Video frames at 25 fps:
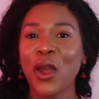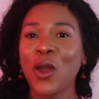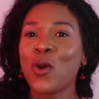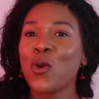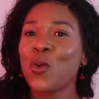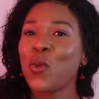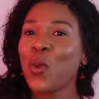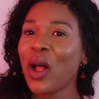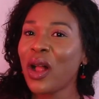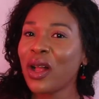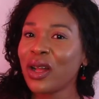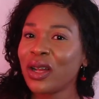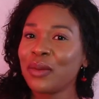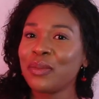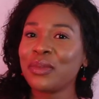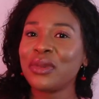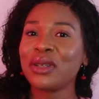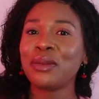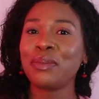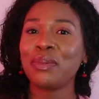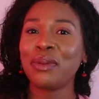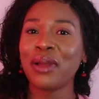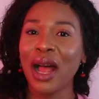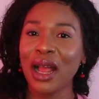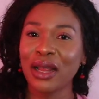Welcome to
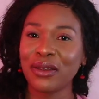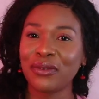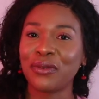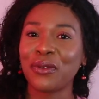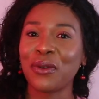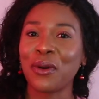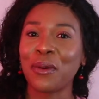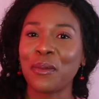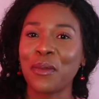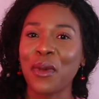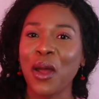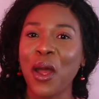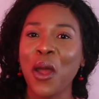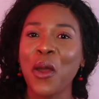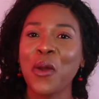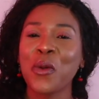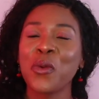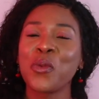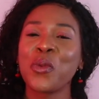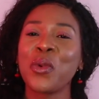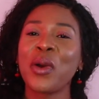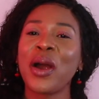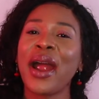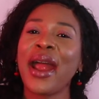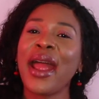the platform
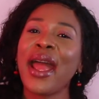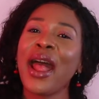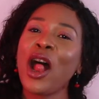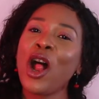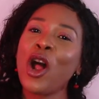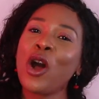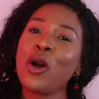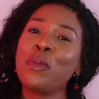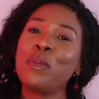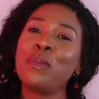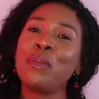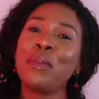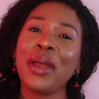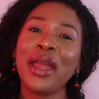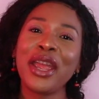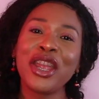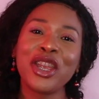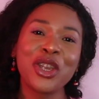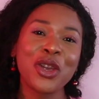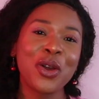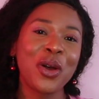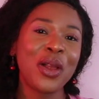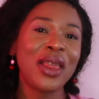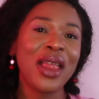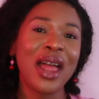where I help
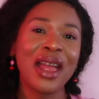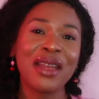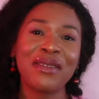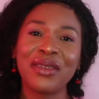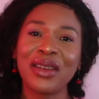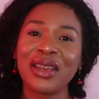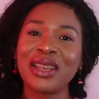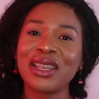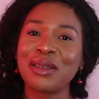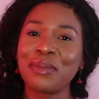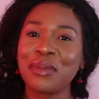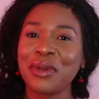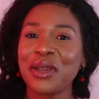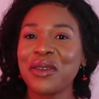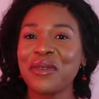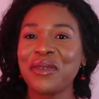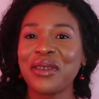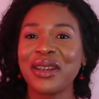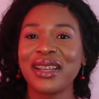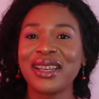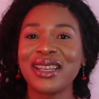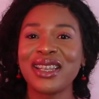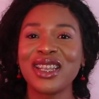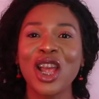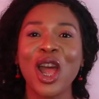make your life
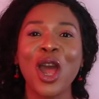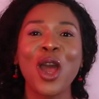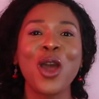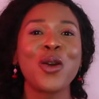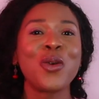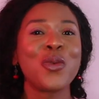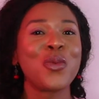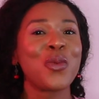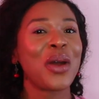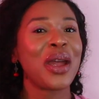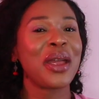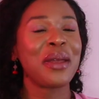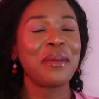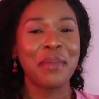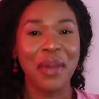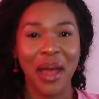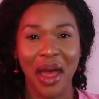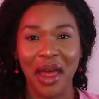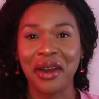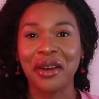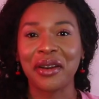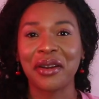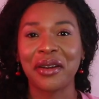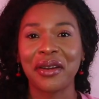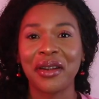experience way
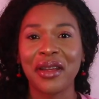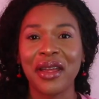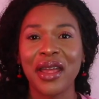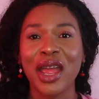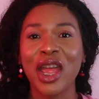better,